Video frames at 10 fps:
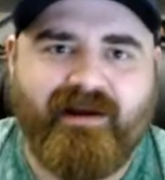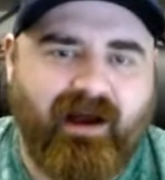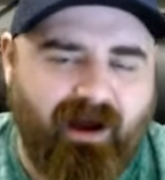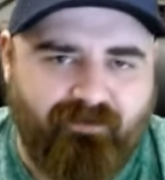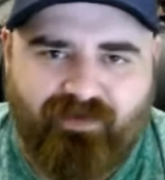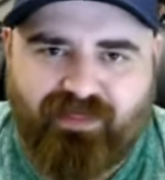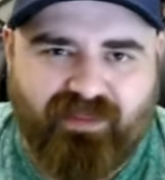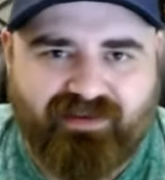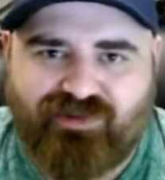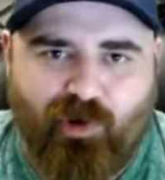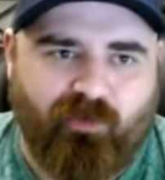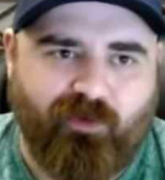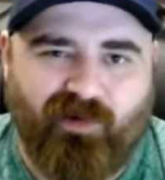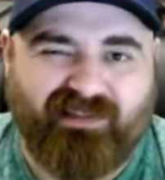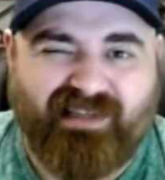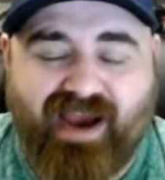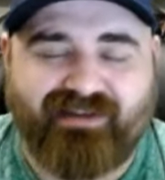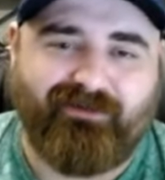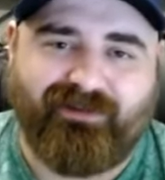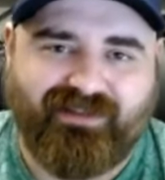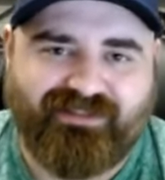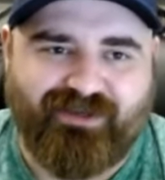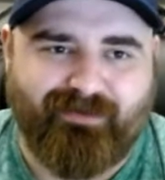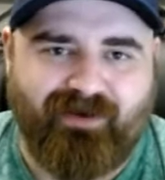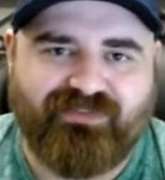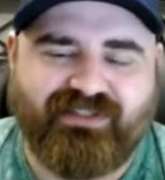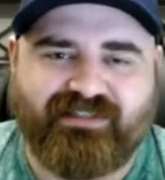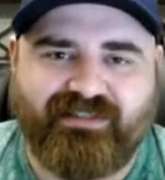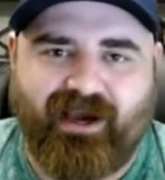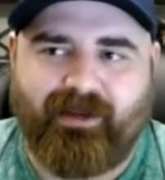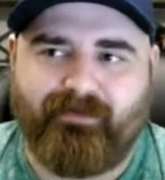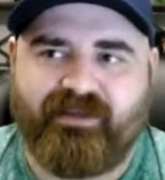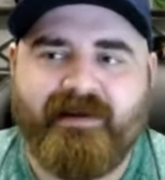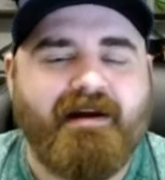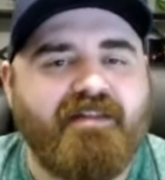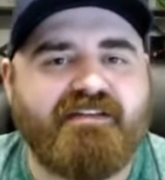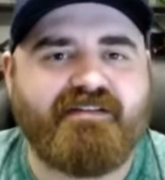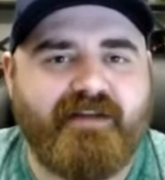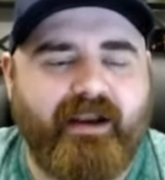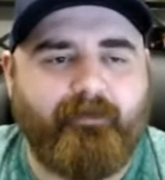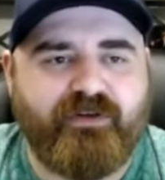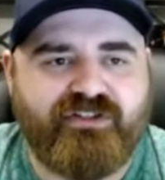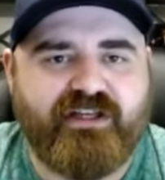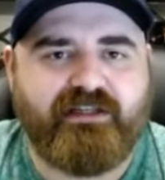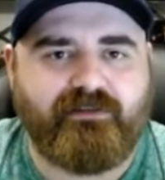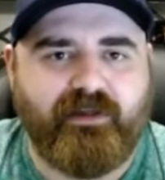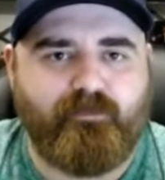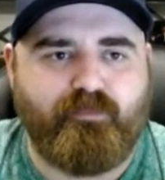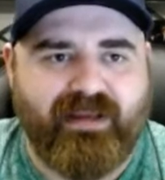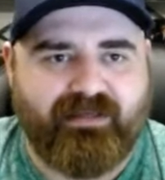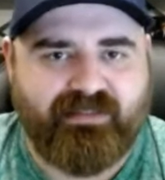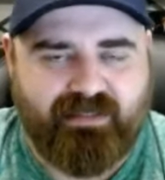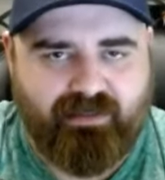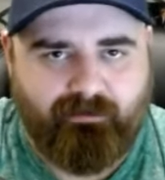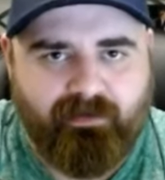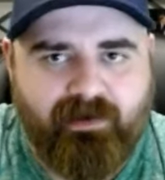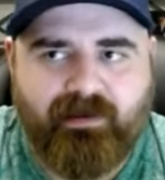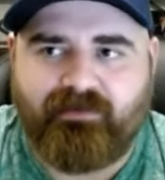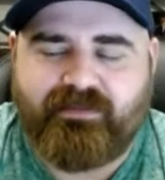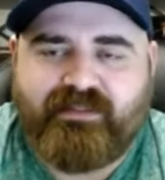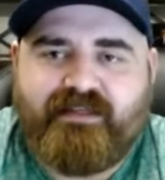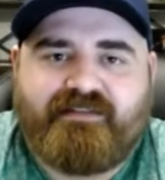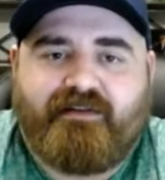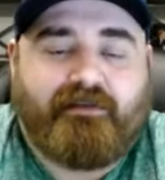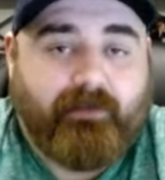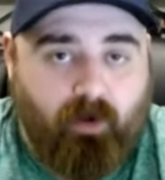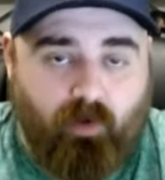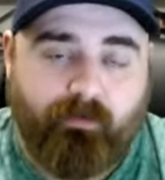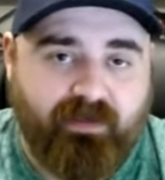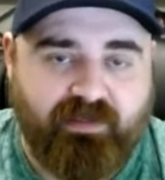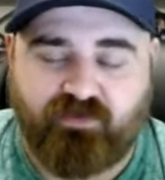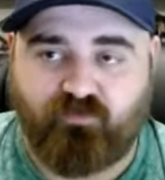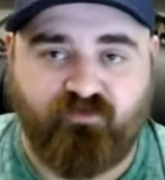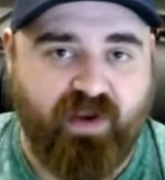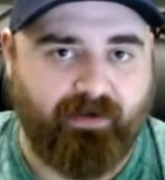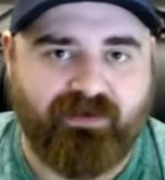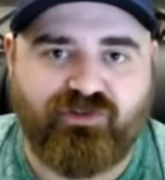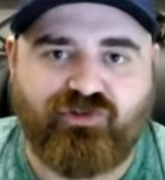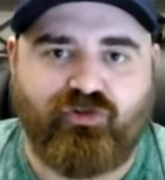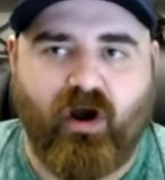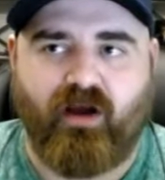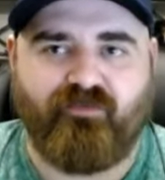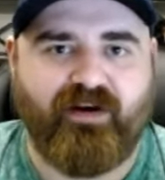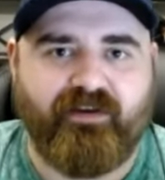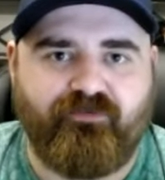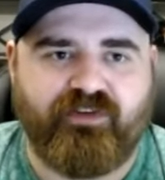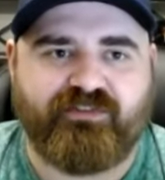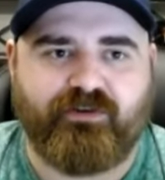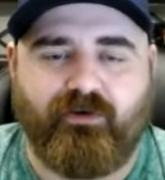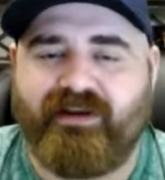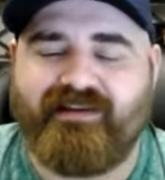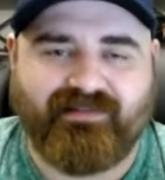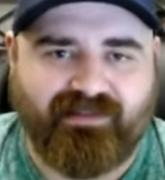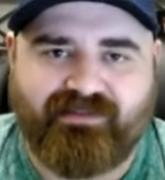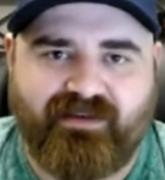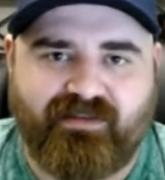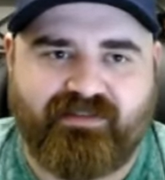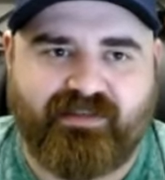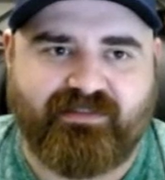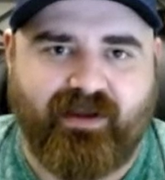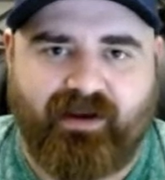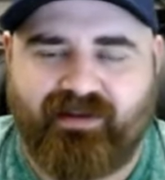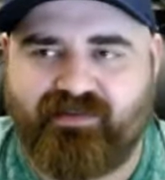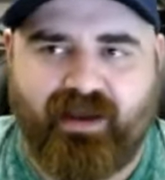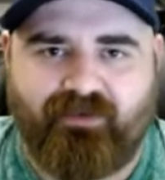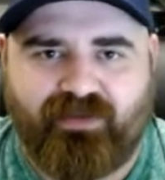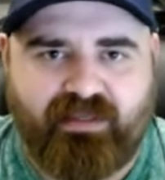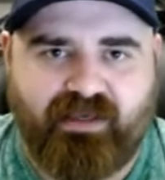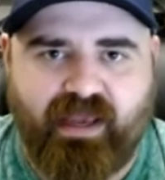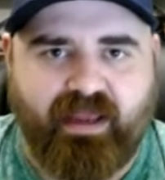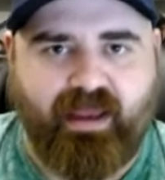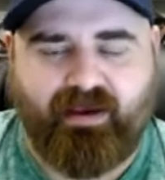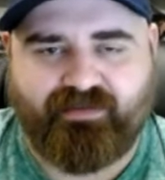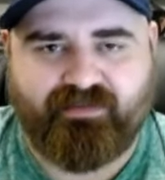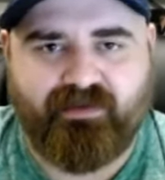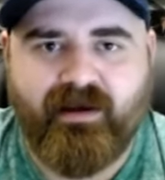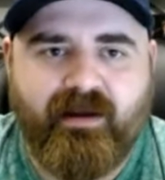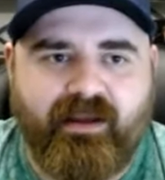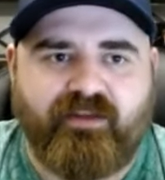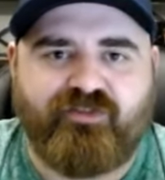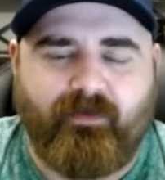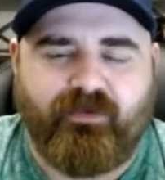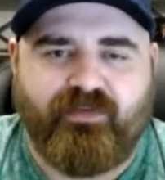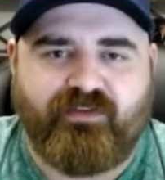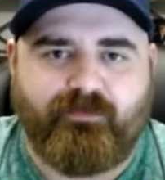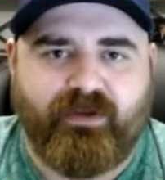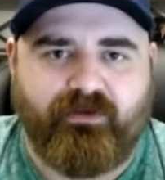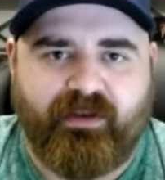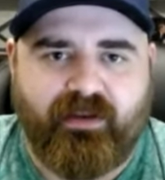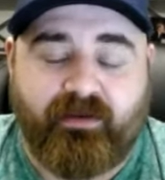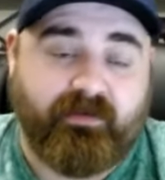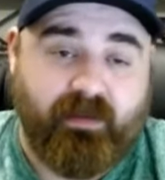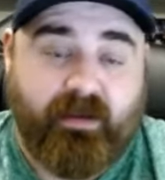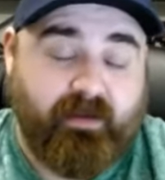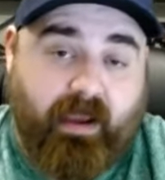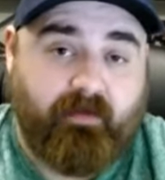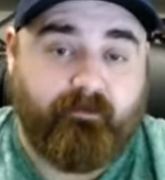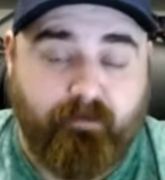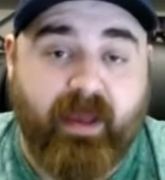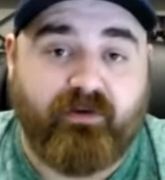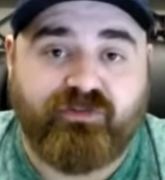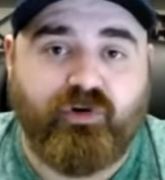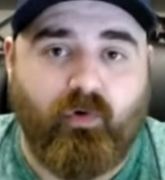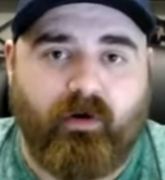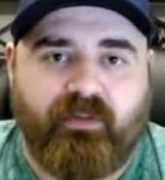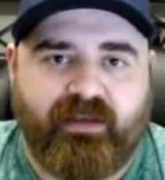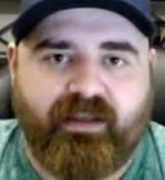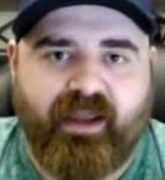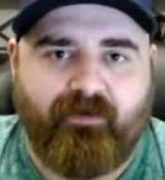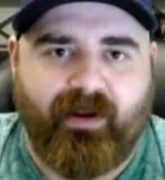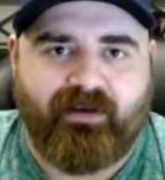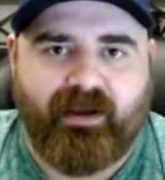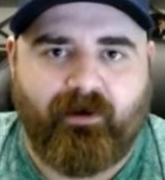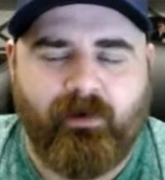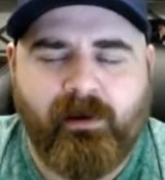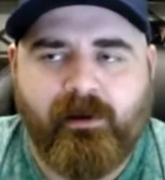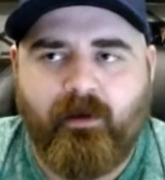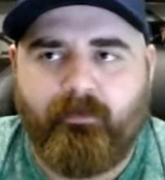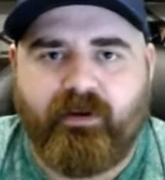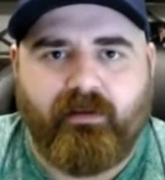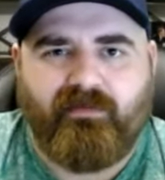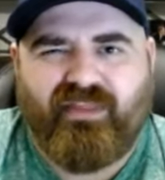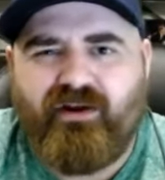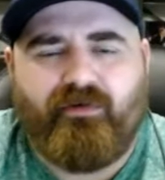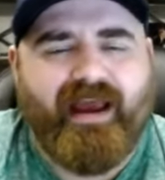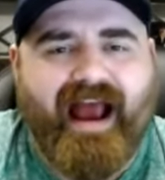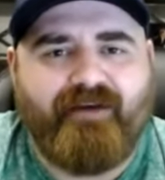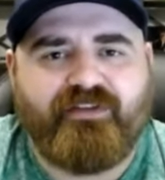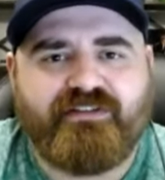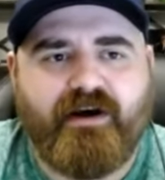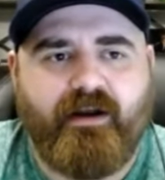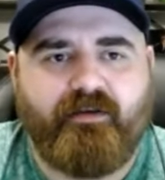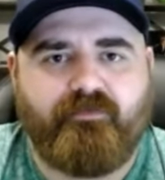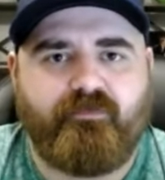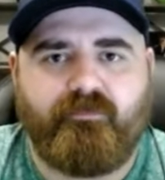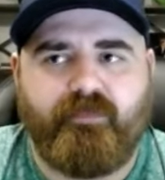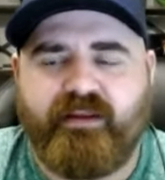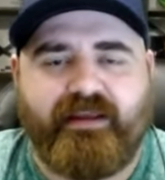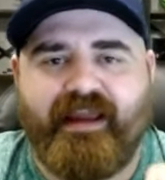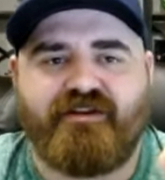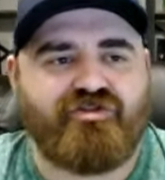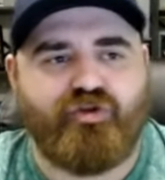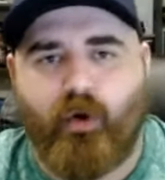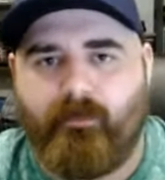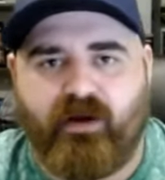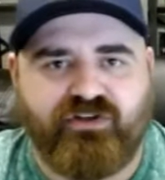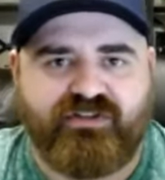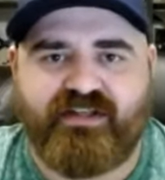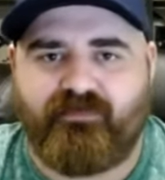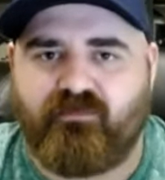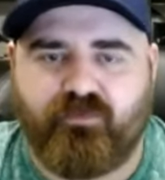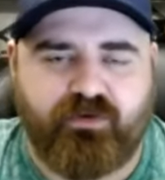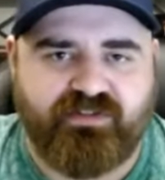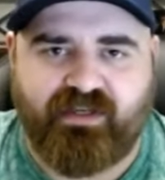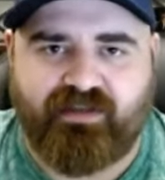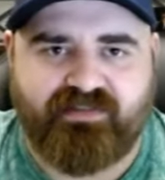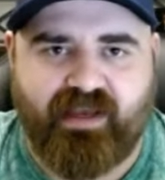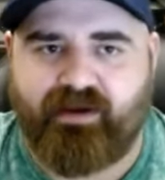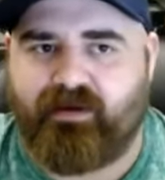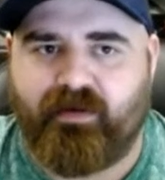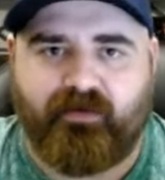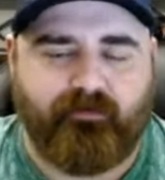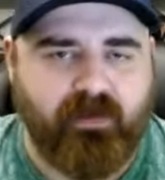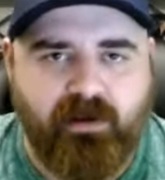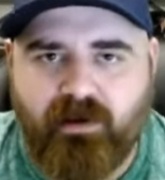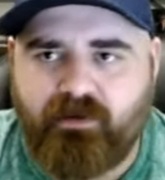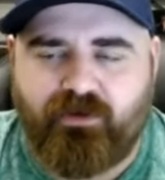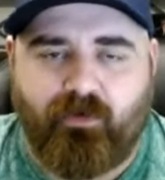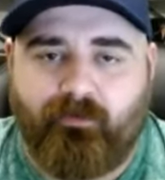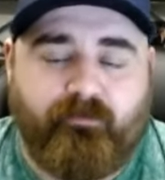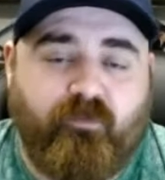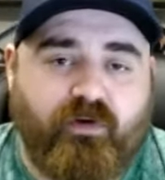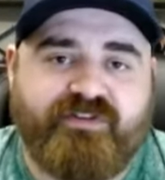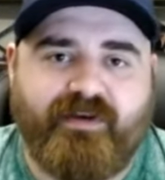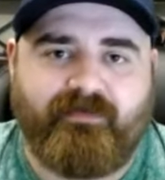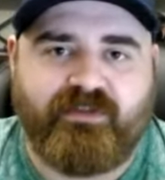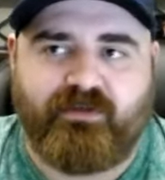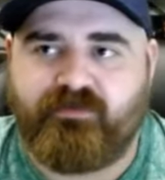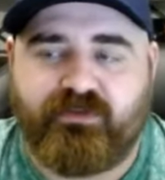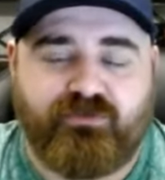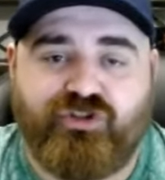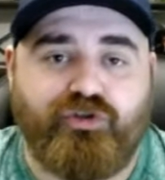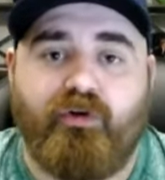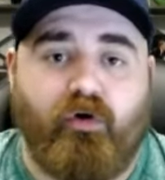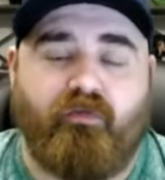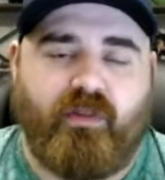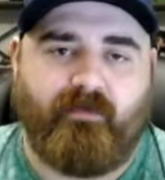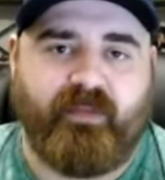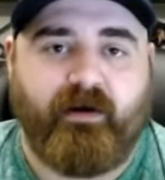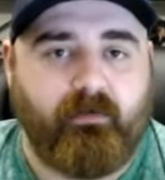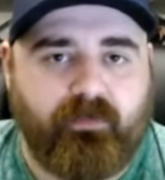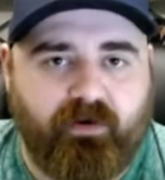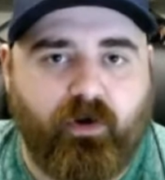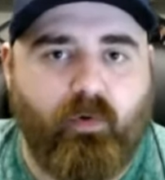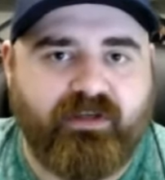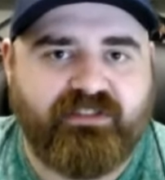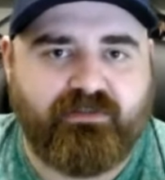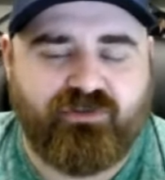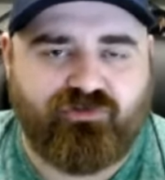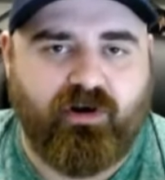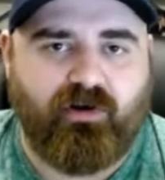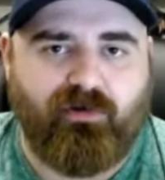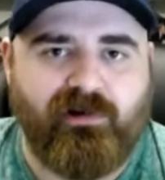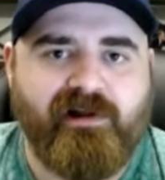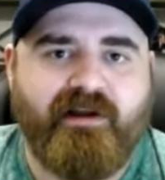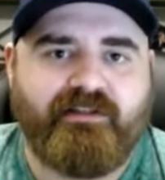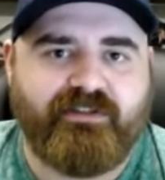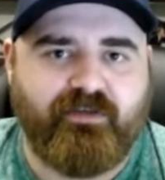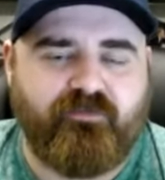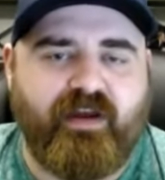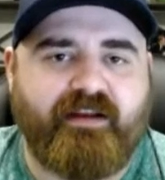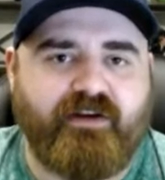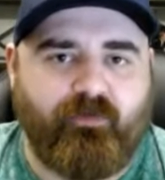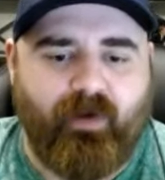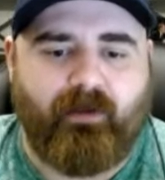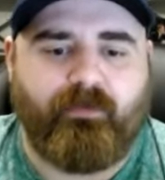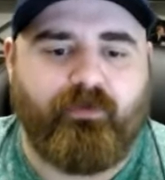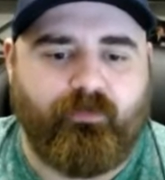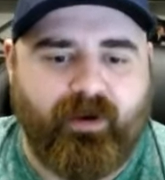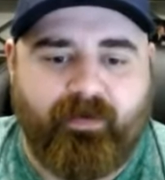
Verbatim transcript: Huff I think is the only one technically listed above six nine. But this is not a particularly big team. Ledee is a load. He's very strong, very physical. He is listed at six nine. He's kind of Ike esque in terms of his build and a better scorer than Ike right now. But they don't have a ton of, they can't just throw a bunch of seven footers at Gonzaga and, and you know, force them to, to shoot over them. They're, they're going to struggle to defend around the rim.